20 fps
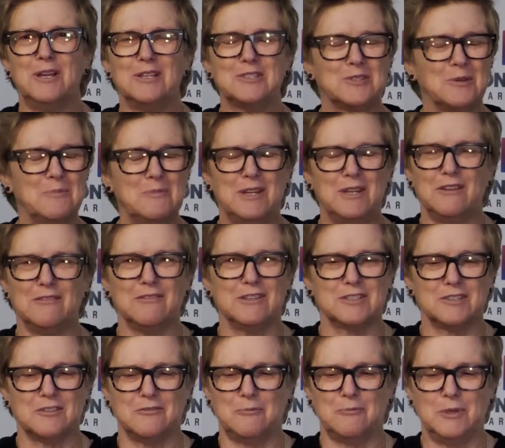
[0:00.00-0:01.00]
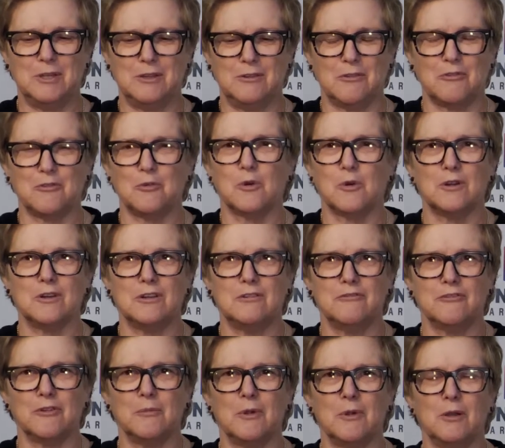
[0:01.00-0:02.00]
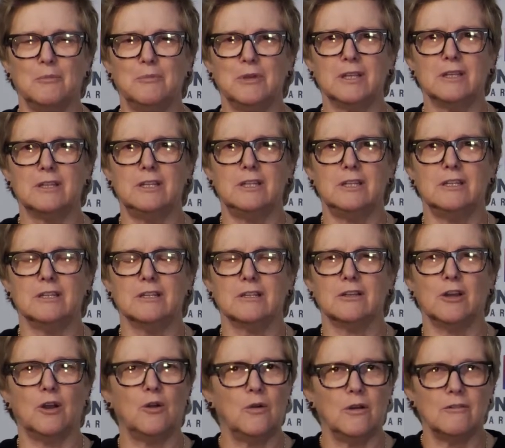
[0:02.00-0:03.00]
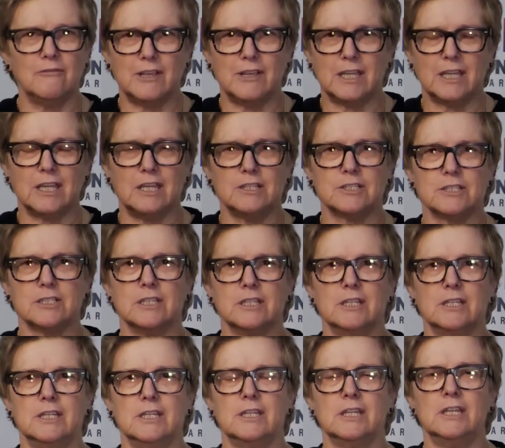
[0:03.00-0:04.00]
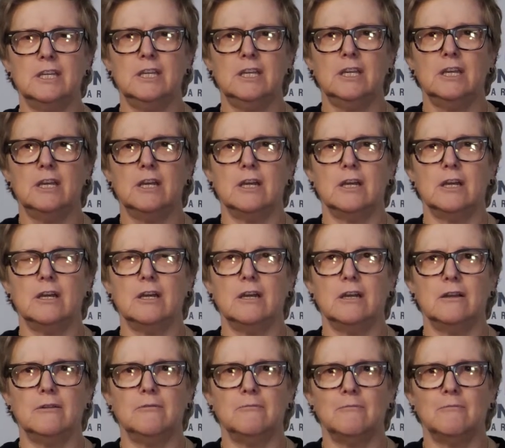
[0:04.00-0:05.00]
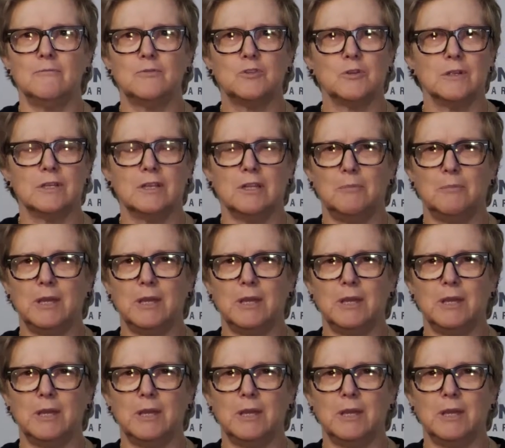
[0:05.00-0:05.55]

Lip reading: So many of us have been thwarted from our ability to go on vacation and during the